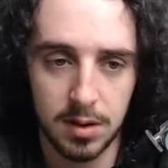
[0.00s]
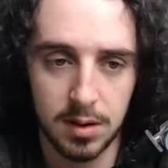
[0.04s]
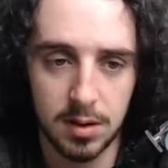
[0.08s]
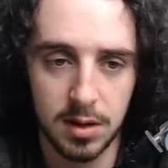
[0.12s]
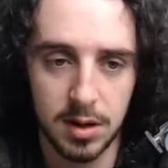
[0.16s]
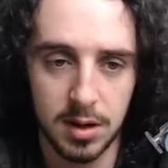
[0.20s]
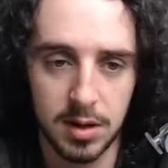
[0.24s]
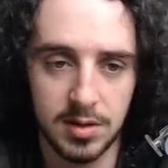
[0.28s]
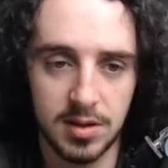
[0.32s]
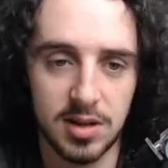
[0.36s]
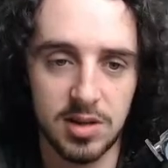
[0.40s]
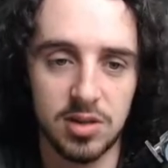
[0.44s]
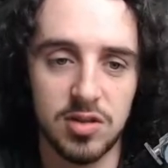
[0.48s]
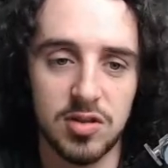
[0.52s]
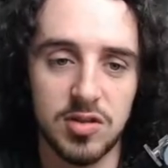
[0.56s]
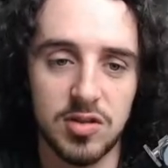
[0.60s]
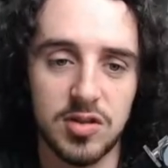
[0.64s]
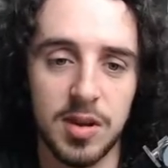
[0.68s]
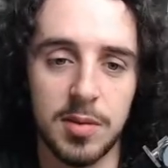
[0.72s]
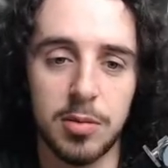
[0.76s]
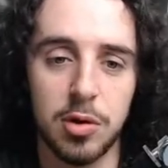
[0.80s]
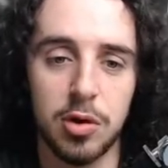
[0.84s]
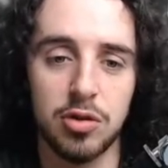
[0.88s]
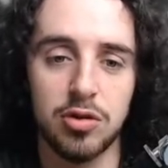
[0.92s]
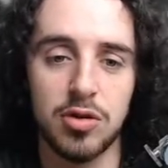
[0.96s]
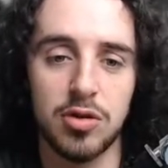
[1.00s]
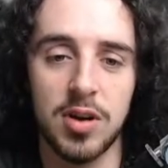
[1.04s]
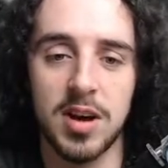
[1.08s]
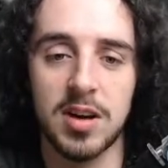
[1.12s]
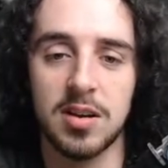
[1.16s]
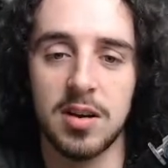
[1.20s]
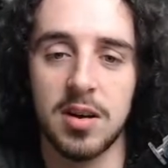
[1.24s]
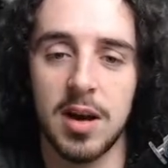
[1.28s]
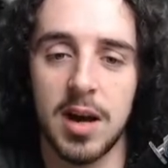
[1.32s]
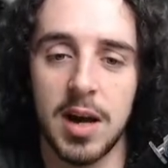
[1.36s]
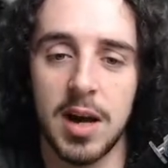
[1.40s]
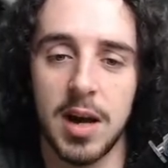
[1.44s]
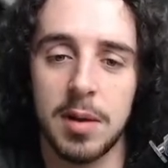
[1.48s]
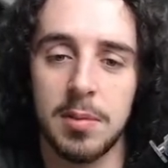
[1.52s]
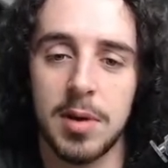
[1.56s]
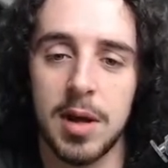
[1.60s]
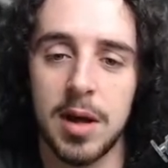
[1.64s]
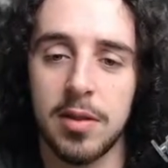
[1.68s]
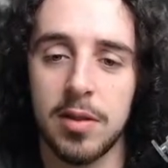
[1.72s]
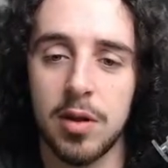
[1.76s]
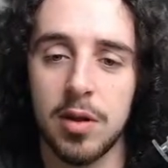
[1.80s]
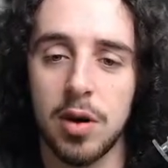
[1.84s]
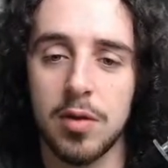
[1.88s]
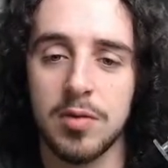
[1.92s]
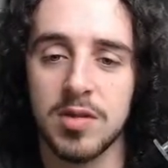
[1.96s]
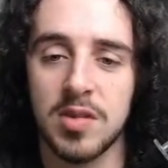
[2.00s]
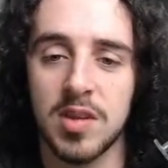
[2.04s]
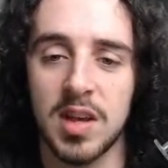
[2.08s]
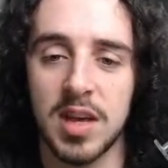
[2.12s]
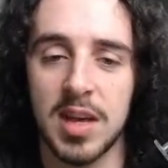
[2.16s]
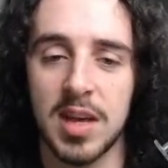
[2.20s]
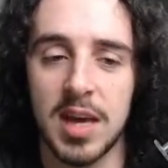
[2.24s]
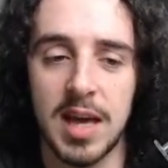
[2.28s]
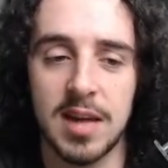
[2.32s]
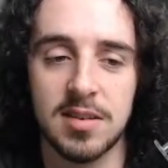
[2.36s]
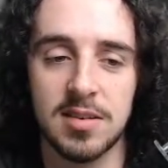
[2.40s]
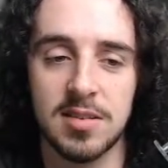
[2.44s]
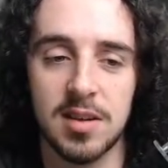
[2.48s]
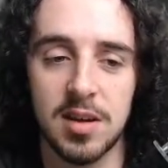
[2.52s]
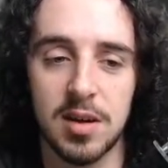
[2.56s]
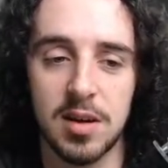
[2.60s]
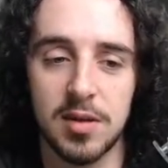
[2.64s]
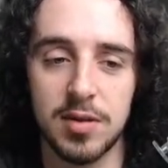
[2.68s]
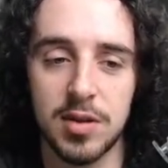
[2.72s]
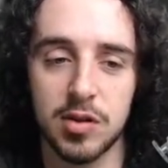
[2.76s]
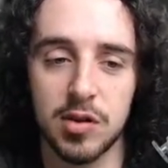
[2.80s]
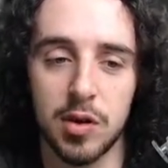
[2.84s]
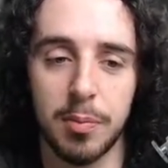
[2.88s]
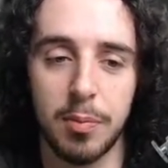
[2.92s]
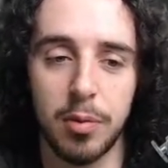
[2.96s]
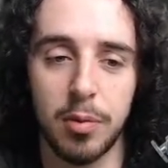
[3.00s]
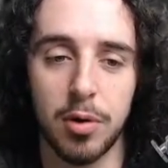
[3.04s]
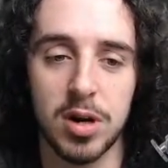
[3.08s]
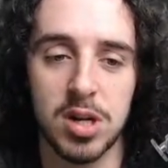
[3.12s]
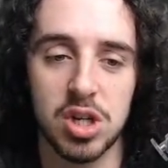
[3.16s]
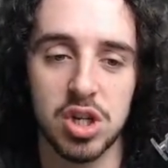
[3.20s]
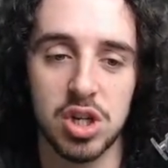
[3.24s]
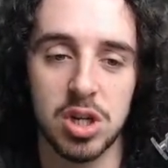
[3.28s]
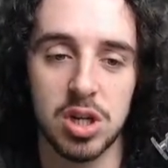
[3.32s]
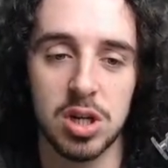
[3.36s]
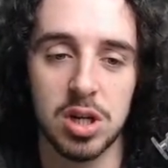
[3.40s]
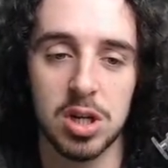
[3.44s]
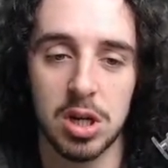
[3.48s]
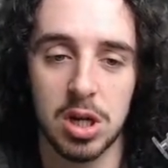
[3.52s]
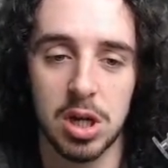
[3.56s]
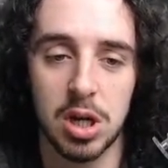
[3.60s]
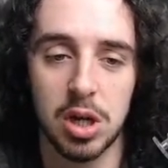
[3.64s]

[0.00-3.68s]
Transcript: Attention subcontractor, I am now the overseeing entity of this operation.